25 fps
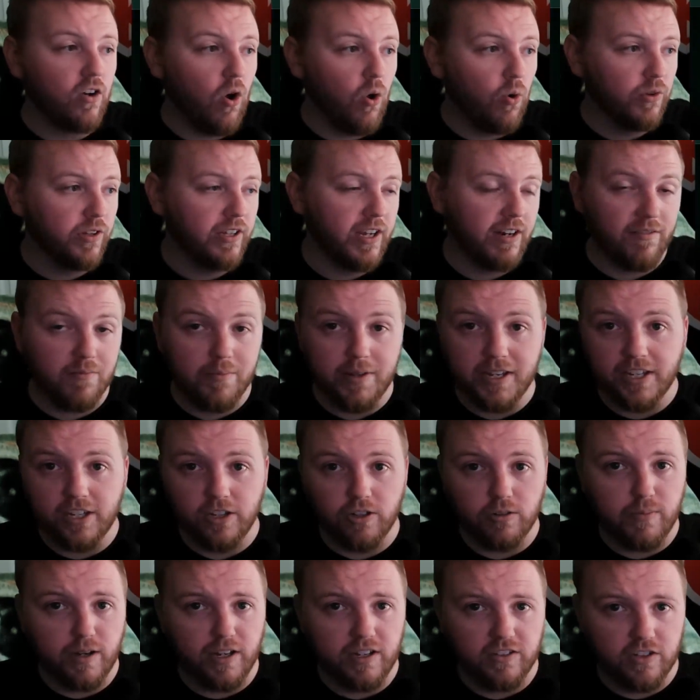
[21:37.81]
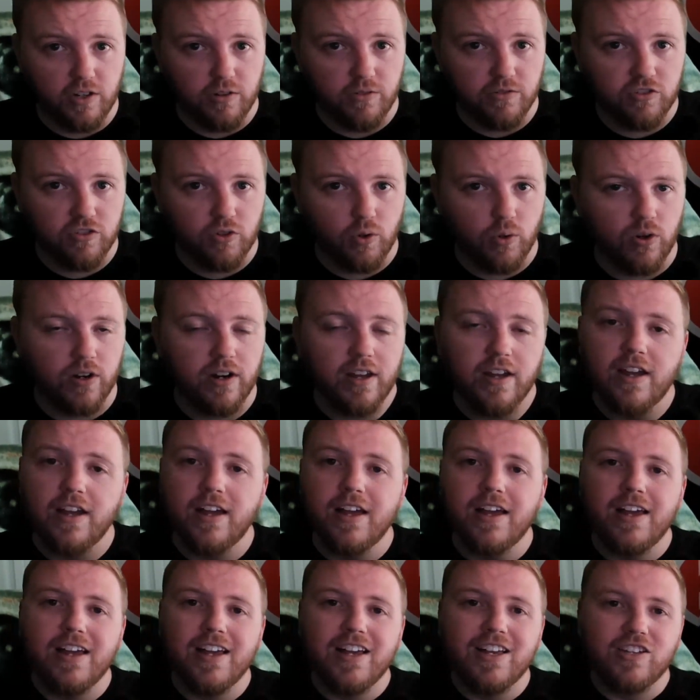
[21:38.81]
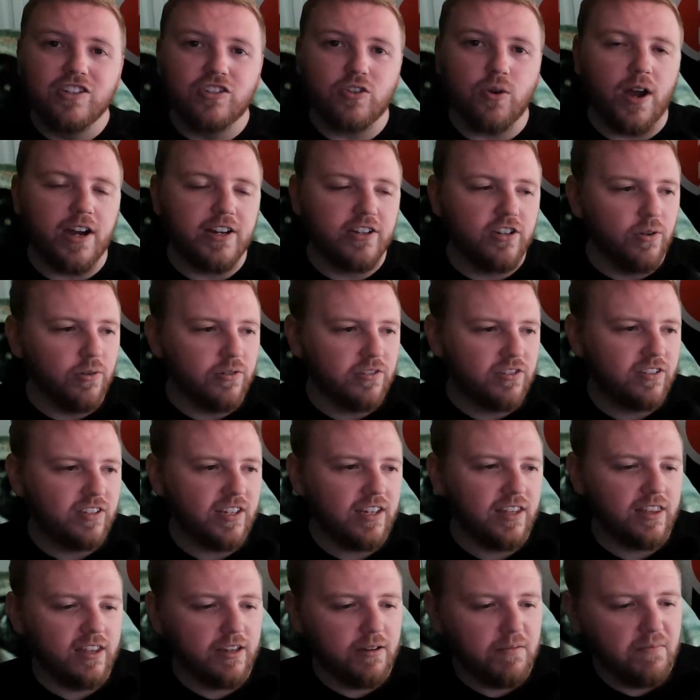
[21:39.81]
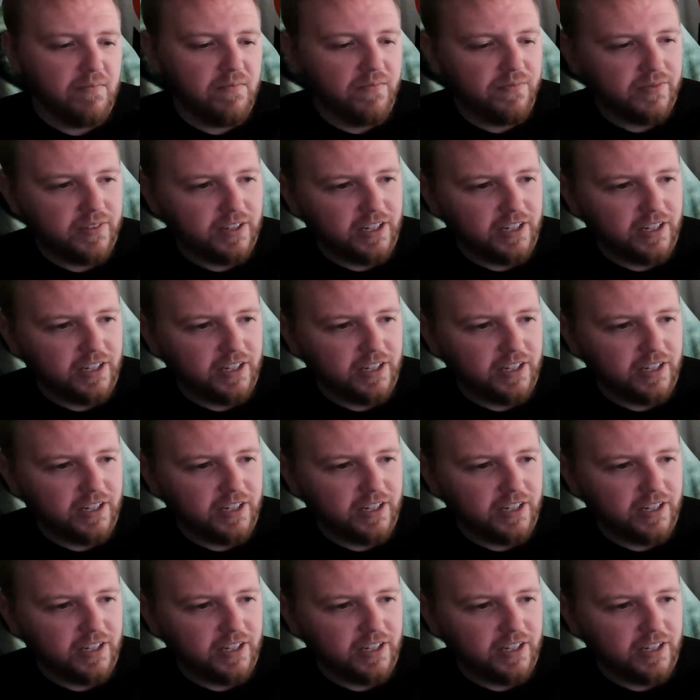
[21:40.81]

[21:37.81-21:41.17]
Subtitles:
only ever be killed by his own sword. So I don't see them,